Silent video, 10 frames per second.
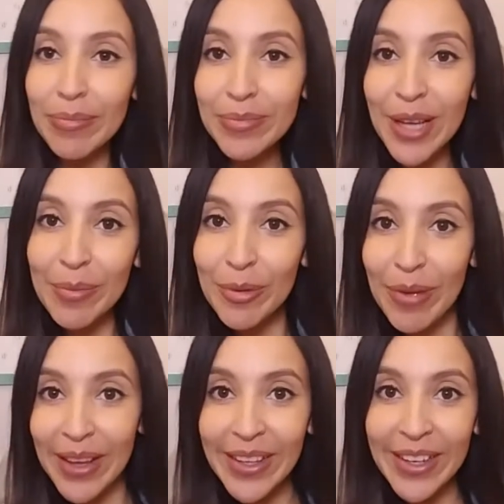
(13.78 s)
diaper
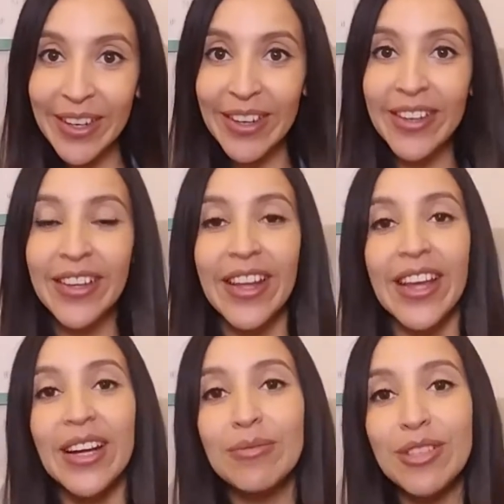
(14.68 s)
bag here and
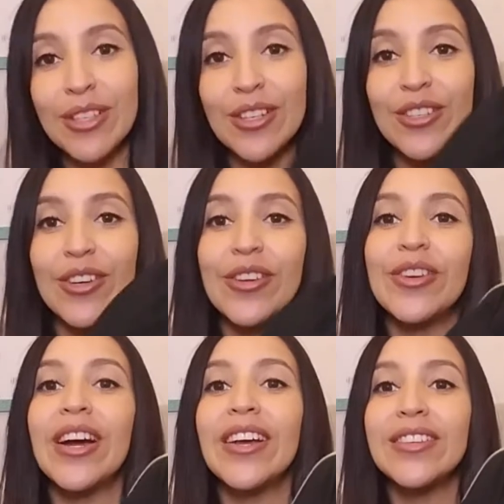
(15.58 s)
I'm just going to show you
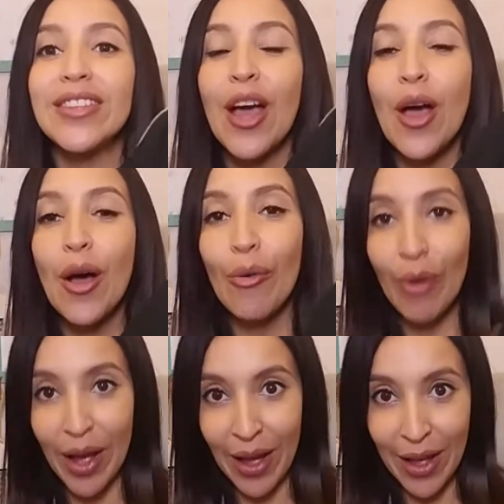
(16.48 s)
guys
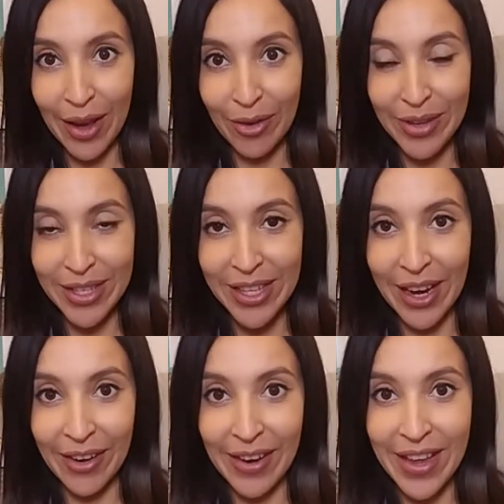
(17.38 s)
what I always
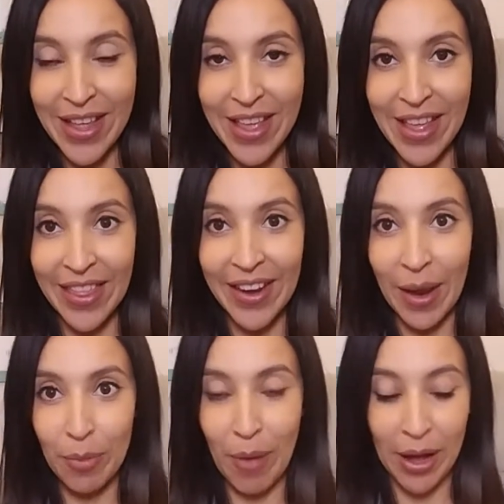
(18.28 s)
carry in the diaper
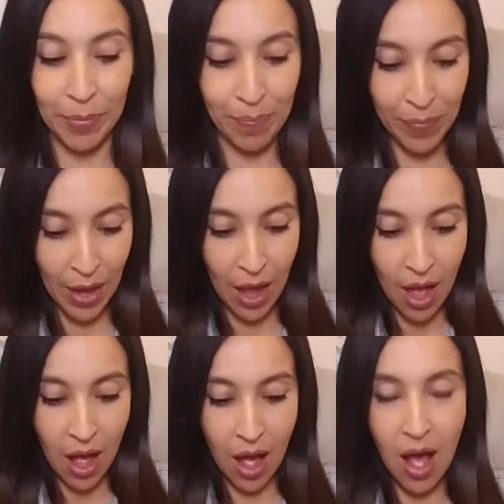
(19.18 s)
bag.
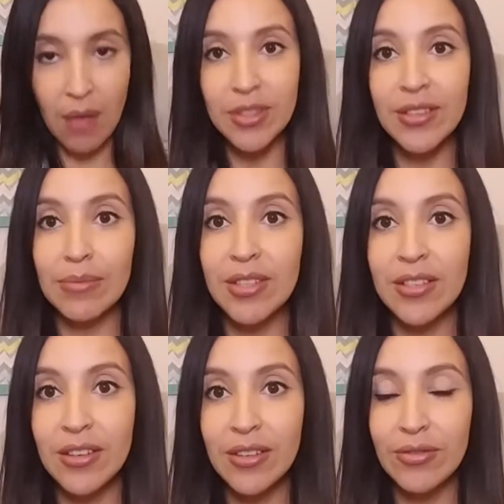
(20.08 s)
So I'm just going
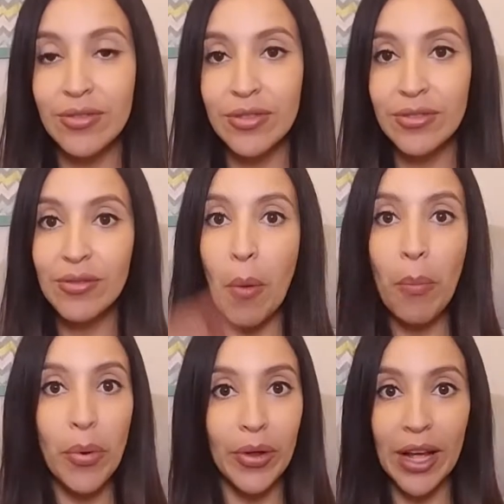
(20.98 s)
to go through,
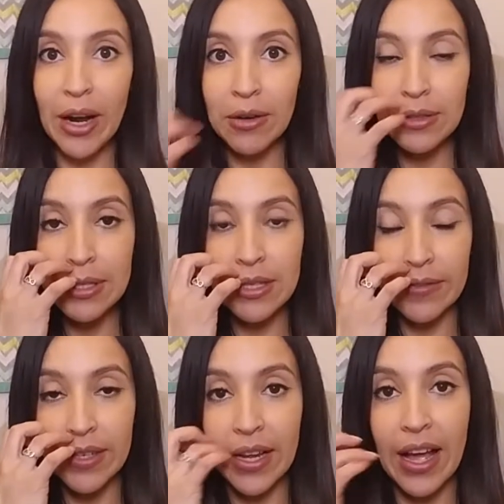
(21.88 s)
pull out the stuff
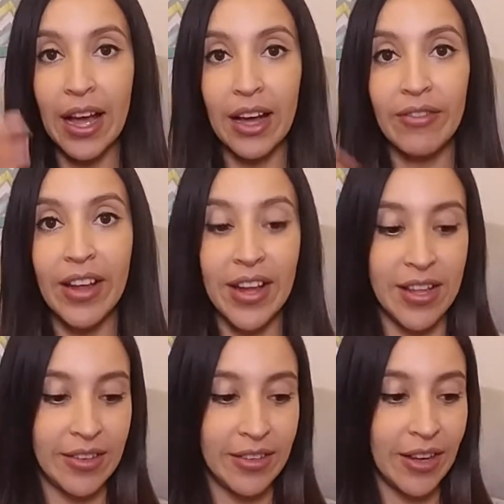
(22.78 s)
that I have
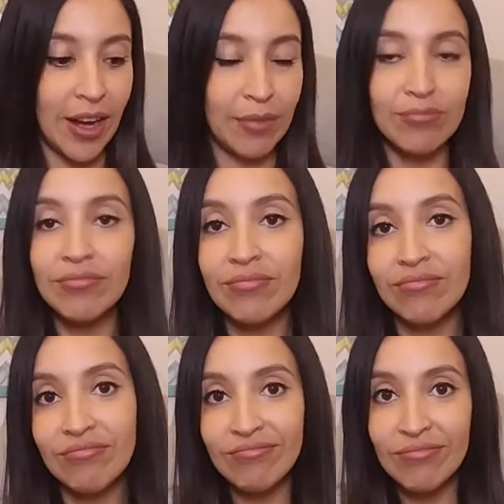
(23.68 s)
and
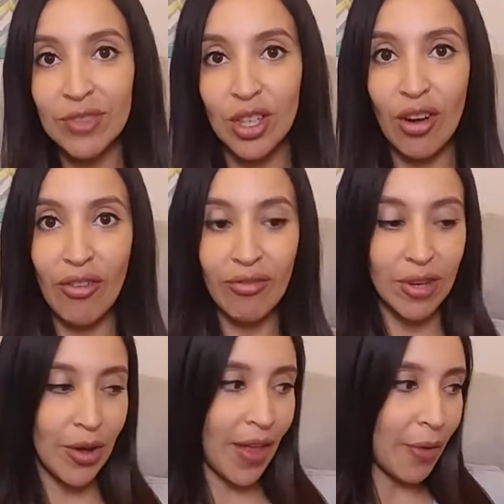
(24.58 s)
go
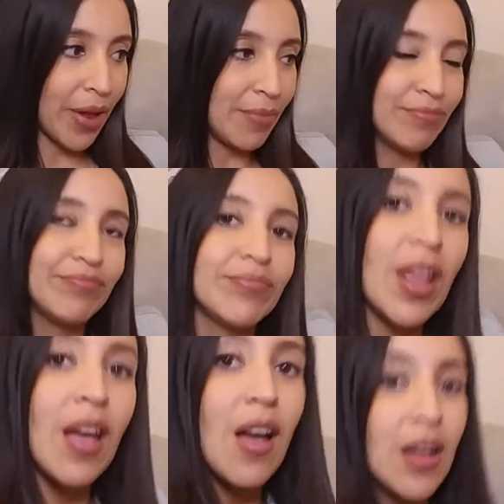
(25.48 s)
that way.
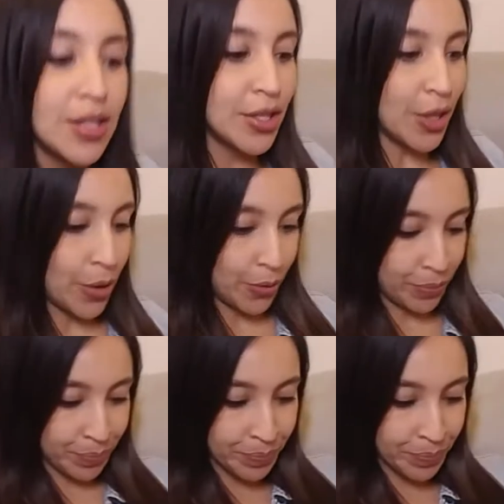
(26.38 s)
So I'm